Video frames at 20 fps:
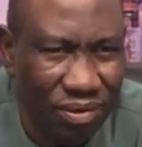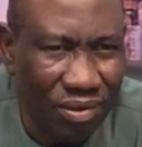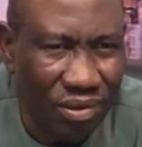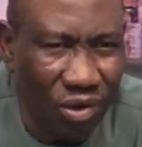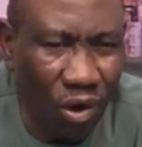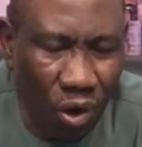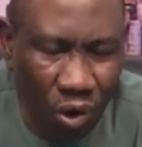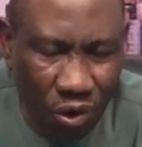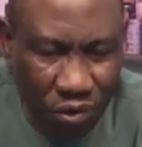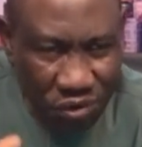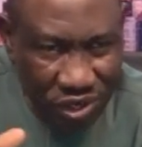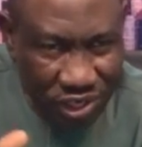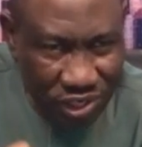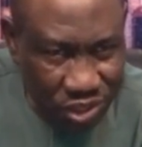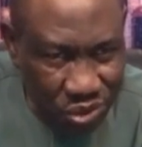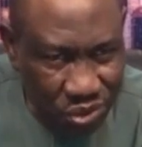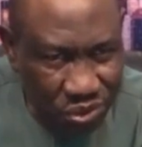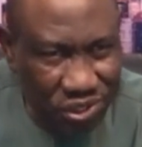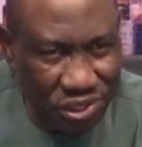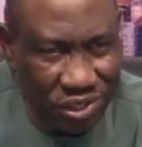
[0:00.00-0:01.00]
or
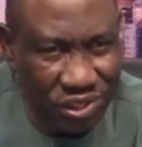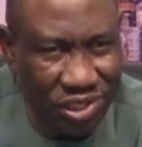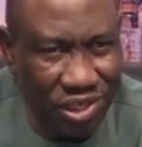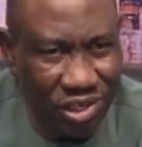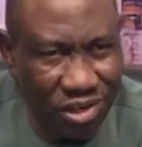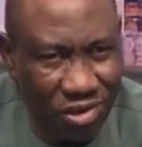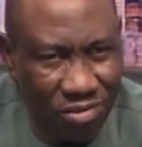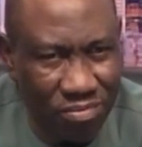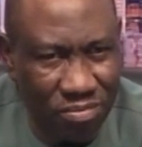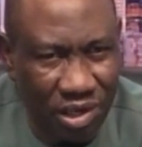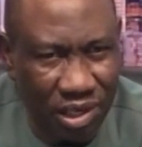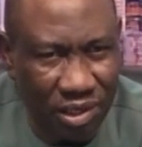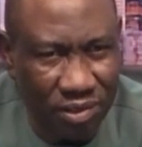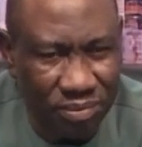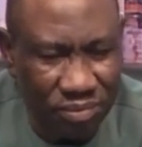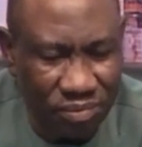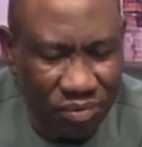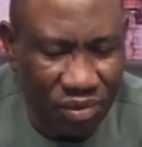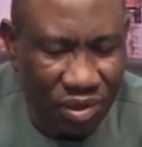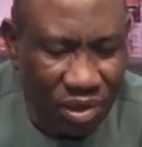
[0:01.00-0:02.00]
reduces in number.
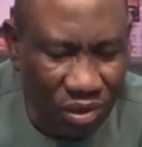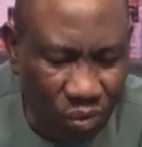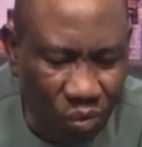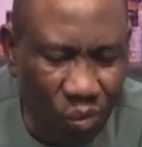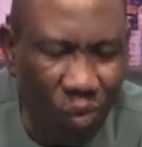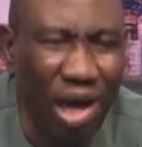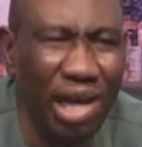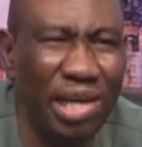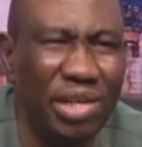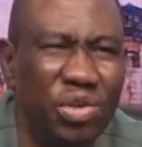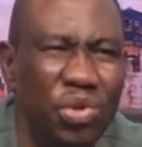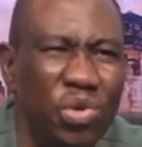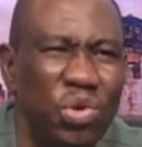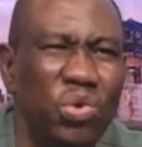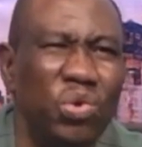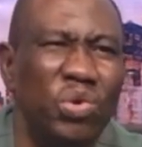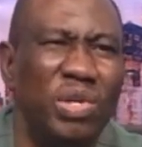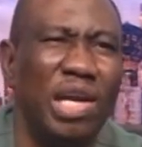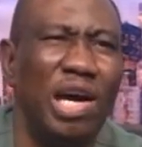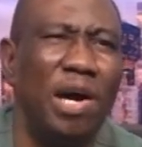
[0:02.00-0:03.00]
Why do
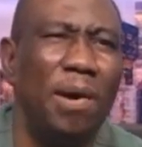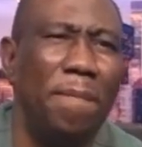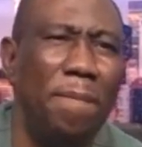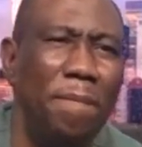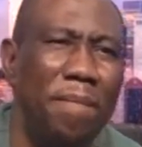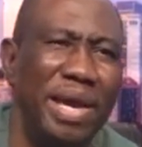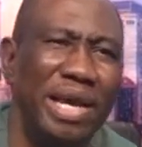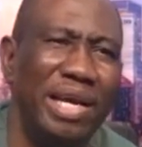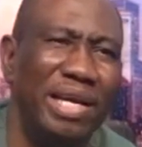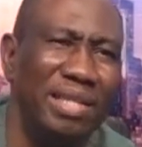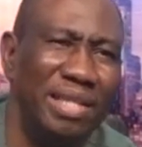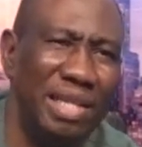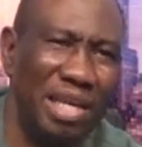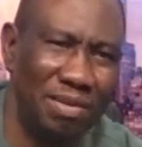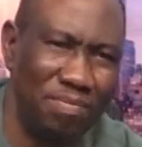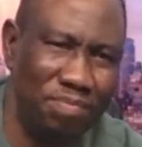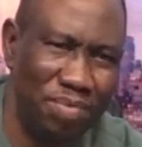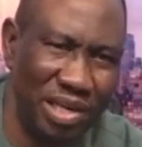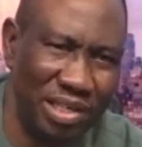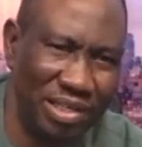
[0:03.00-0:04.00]
you now make
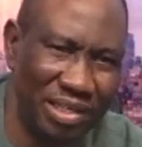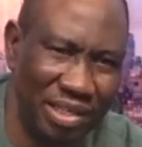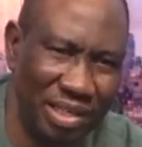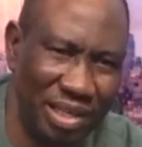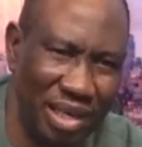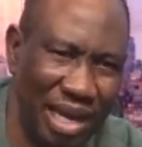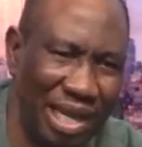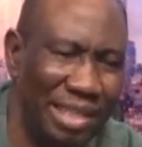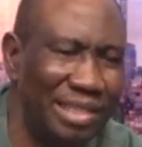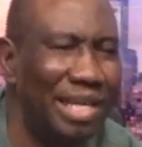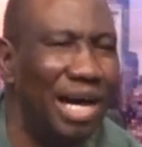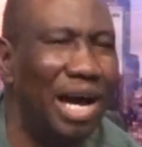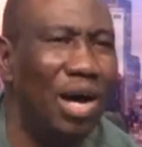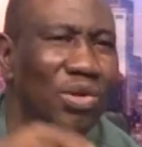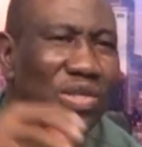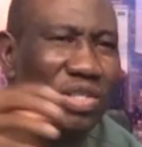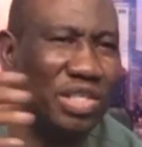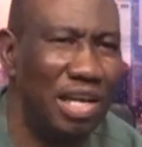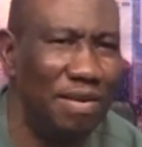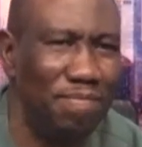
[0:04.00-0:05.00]
that person, as a
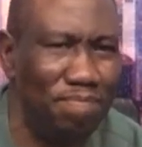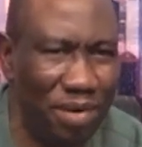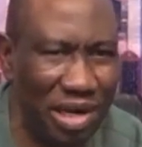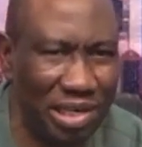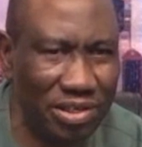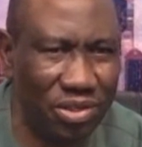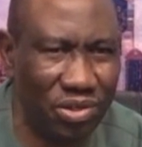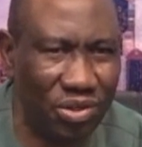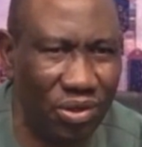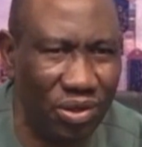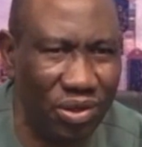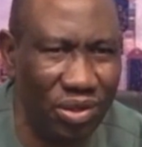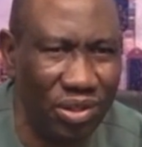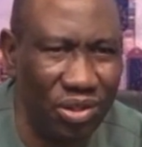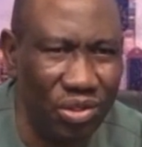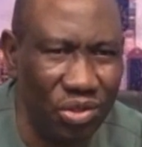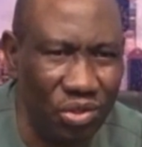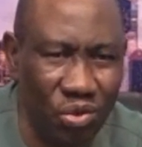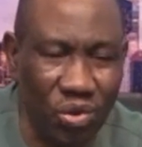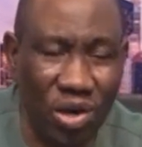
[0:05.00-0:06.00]
house cell pastor,
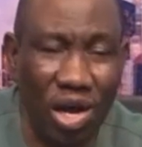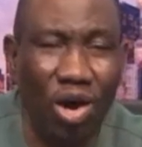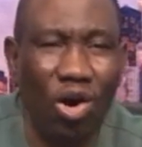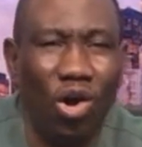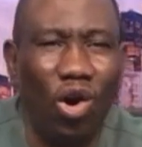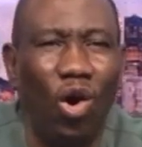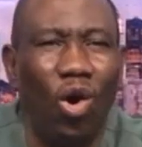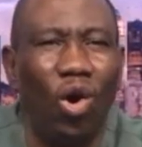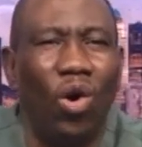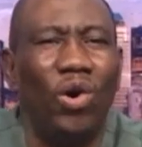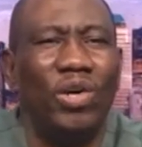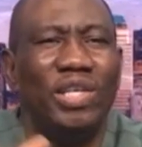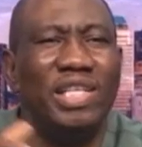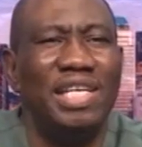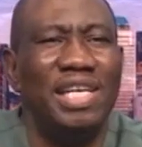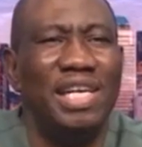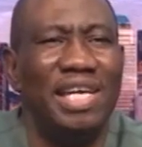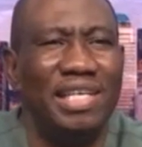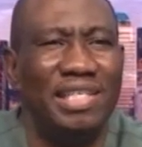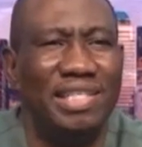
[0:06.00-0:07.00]
to now
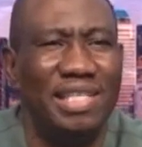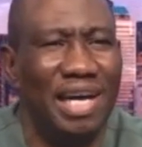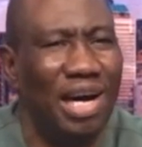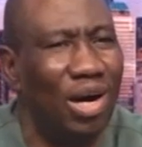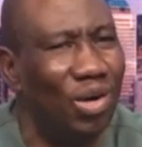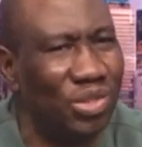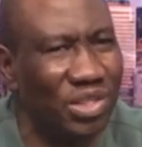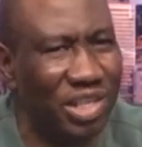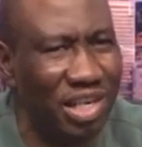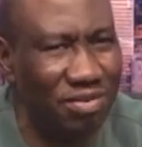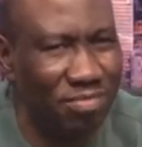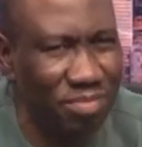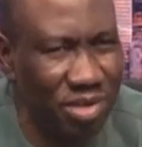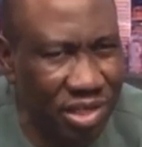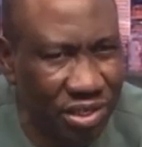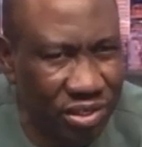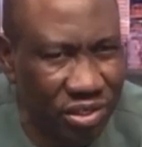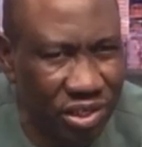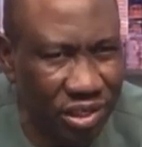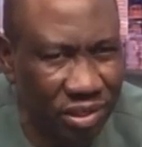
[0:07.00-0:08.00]
coordinate the house cell
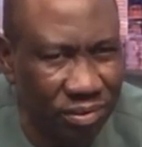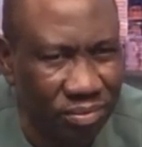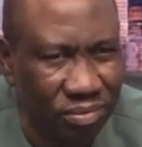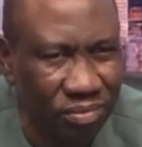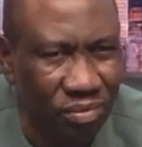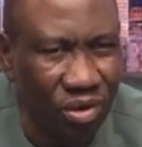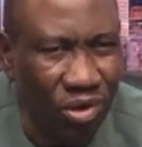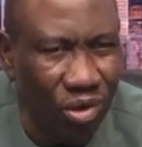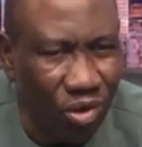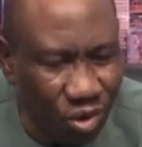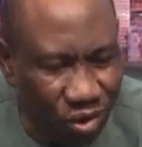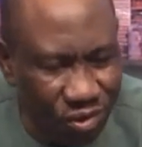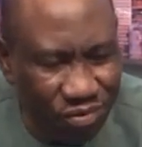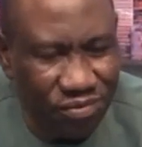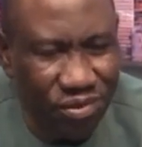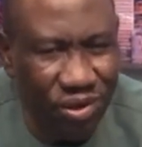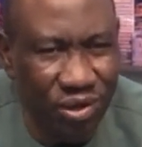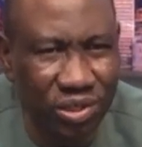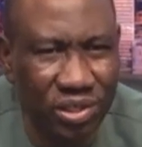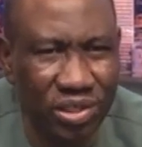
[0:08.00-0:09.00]
ministry?
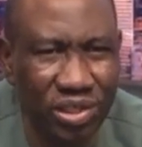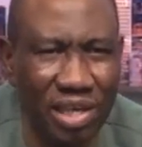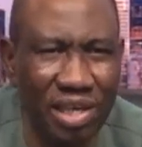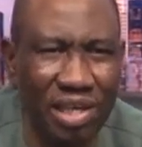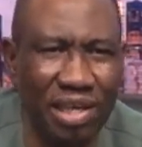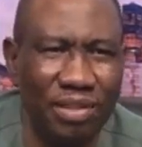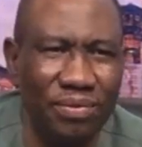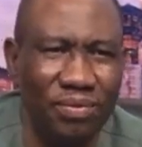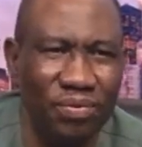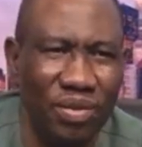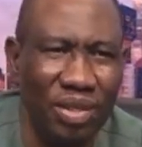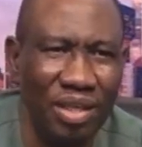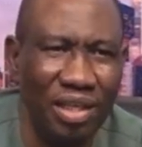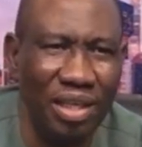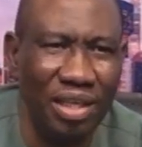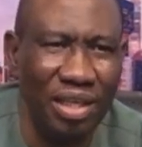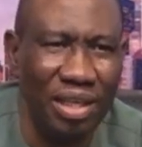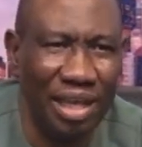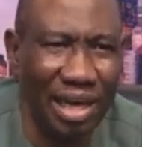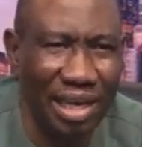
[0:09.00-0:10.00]
Obviously,
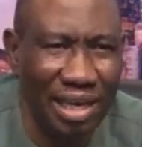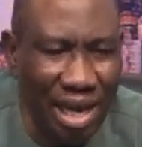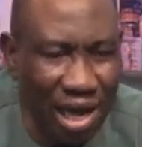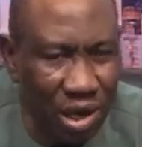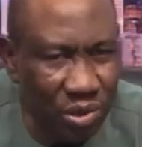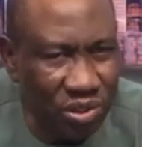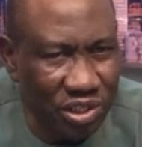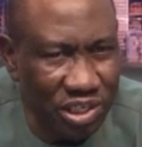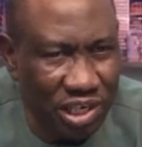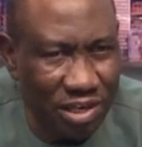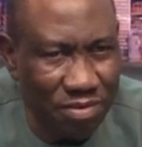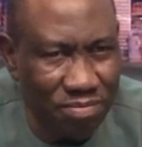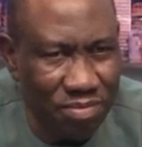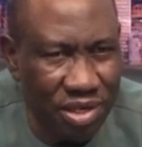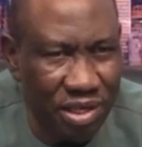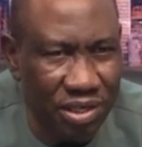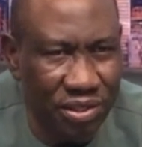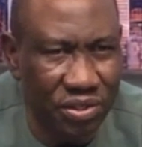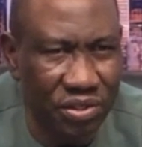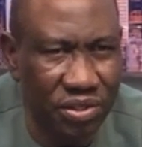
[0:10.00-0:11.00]
that house cell
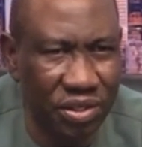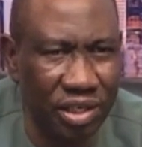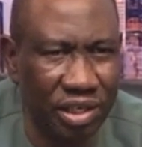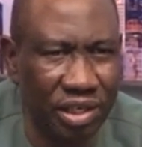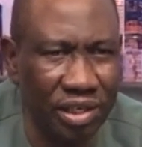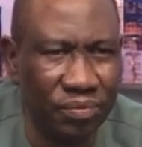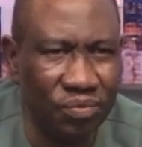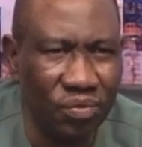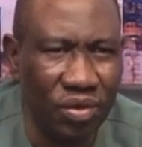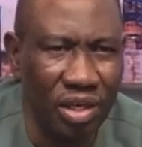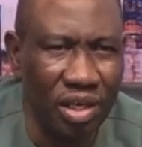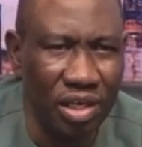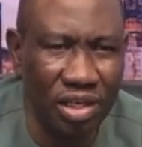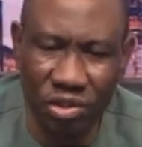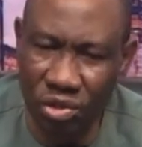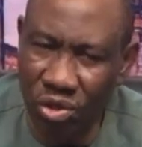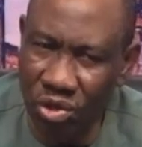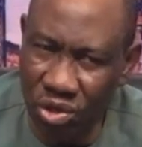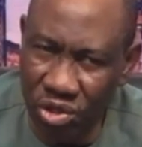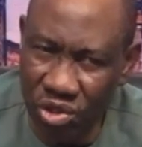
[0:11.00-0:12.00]
ministry is
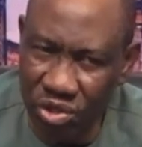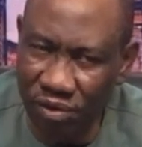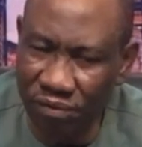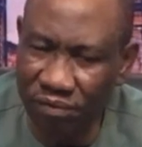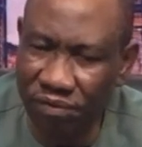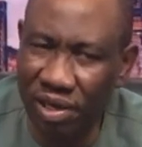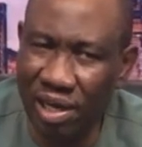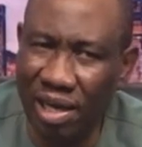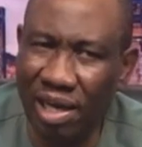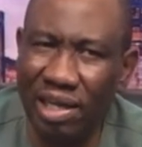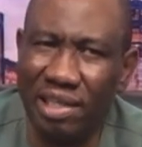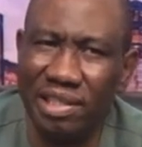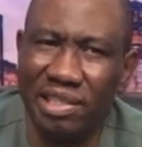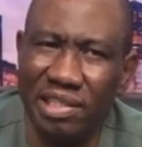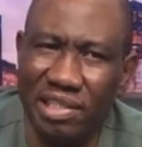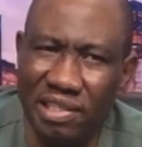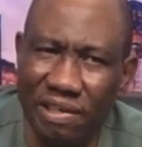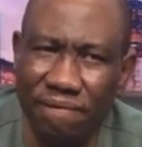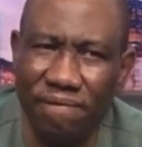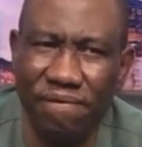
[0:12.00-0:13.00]
going to suffer
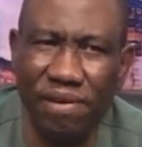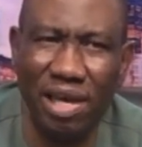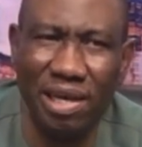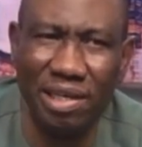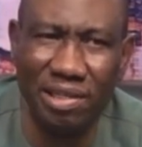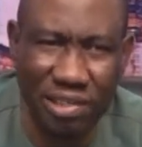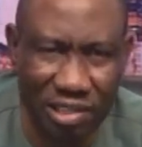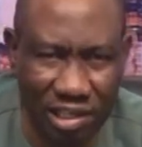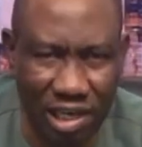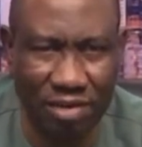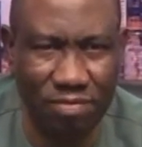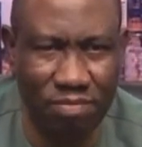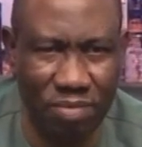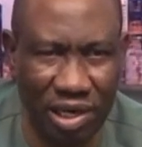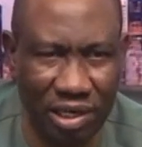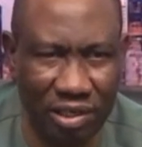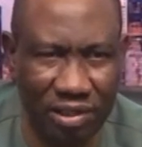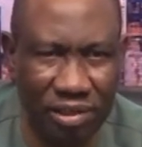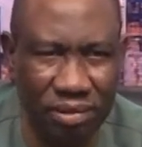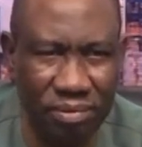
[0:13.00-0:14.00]
severe
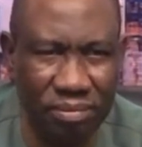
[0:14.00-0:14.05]
setbacks.